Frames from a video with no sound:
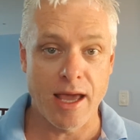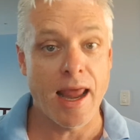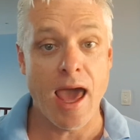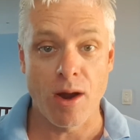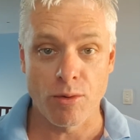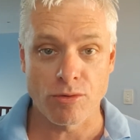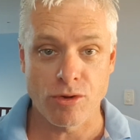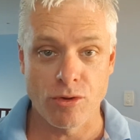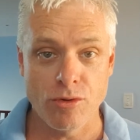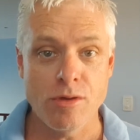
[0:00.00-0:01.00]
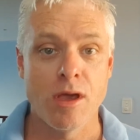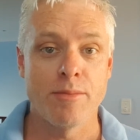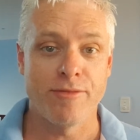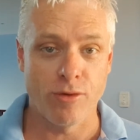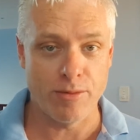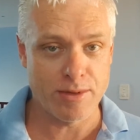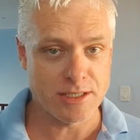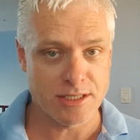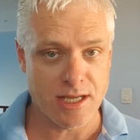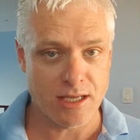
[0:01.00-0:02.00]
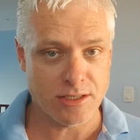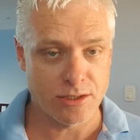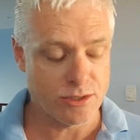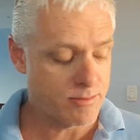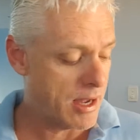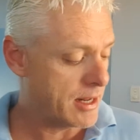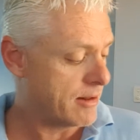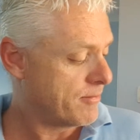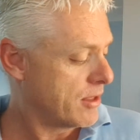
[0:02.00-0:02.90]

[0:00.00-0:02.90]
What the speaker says: an hour or two before your business starts to lose money.